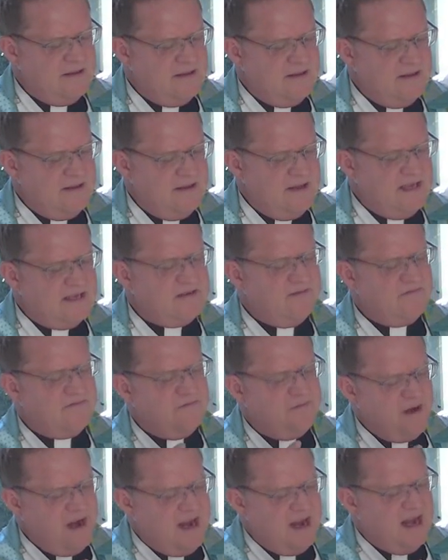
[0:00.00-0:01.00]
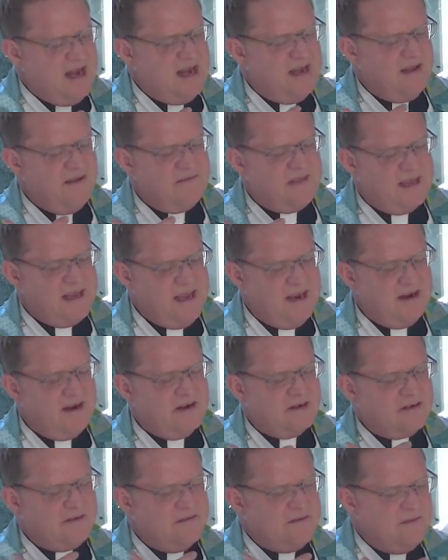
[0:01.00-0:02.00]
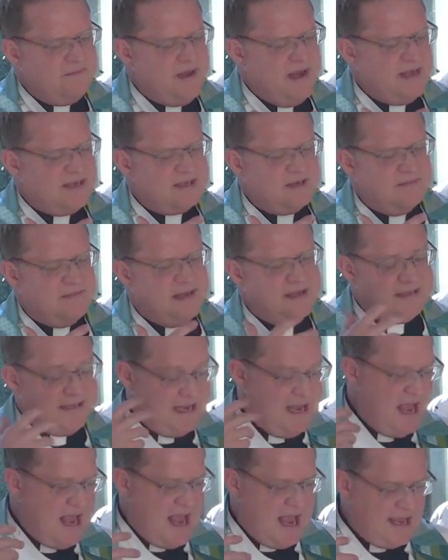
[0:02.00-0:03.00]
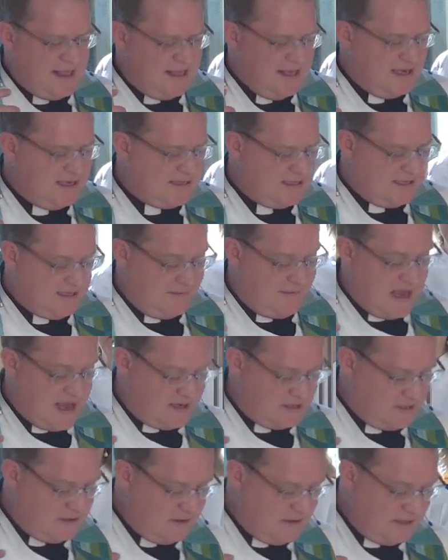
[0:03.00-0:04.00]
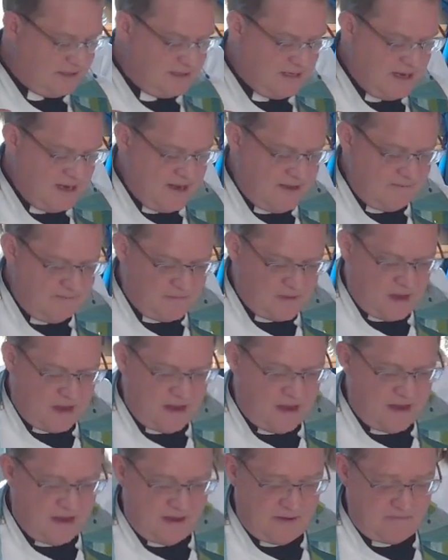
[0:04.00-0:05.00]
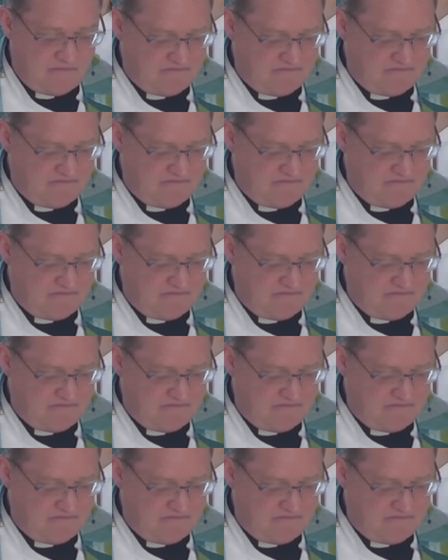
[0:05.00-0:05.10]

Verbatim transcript: He's afraid of the character of the master because he, he thinks that the master is um,